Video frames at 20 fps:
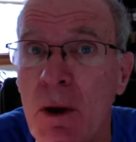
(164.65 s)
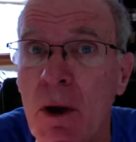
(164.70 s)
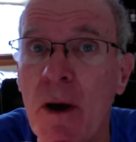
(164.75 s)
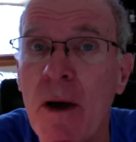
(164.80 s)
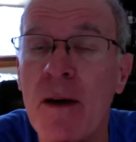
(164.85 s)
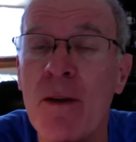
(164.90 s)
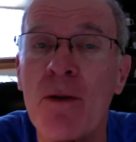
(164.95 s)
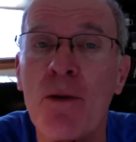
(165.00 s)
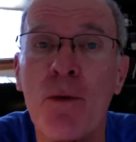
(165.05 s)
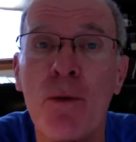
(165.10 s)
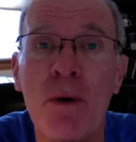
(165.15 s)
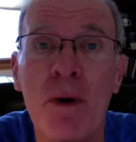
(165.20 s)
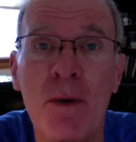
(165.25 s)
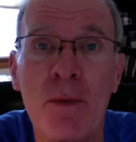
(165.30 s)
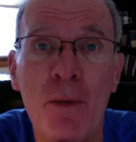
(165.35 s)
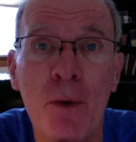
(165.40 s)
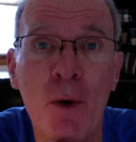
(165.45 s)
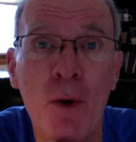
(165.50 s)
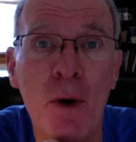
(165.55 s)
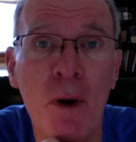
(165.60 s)
and three or
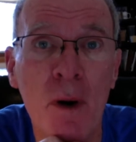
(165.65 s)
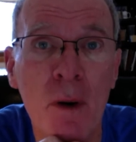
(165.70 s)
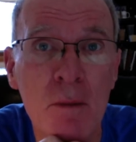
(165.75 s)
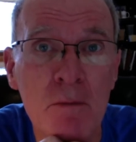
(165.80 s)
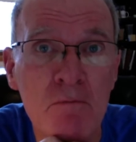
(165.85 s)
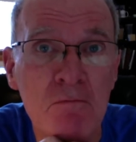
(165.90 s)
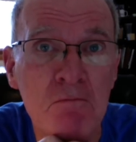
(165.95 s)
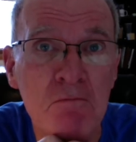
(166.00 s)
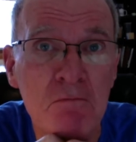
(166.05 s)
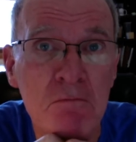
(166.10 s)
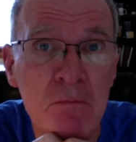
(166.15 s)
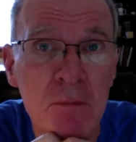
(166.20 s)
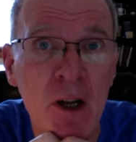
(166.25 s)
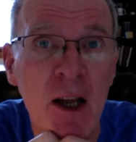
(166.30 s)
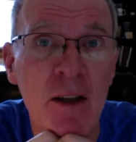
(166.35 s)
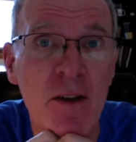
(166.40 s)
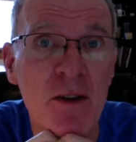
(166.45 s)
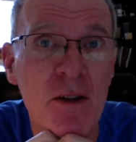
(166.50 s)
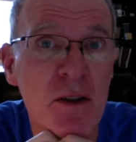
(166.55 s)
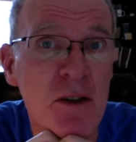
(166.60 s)
four
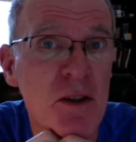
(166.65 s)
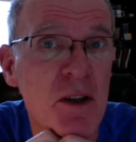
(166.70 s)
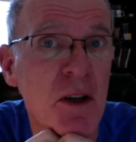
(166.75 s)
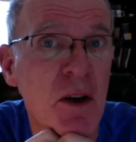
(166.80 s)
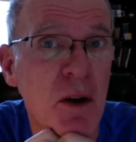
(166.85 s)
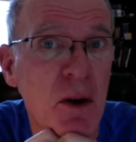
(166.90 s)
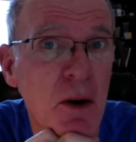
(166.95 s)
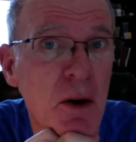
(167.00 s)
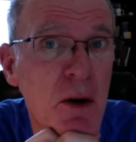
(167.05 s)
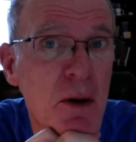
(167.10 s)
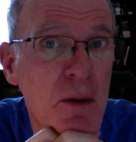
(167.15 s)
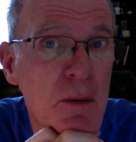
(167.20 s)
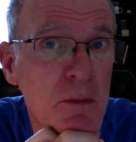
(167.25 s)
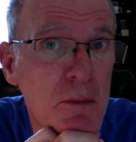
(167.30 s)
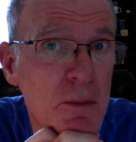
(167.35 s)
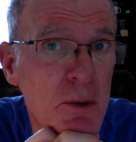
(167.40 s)
not succeed at all.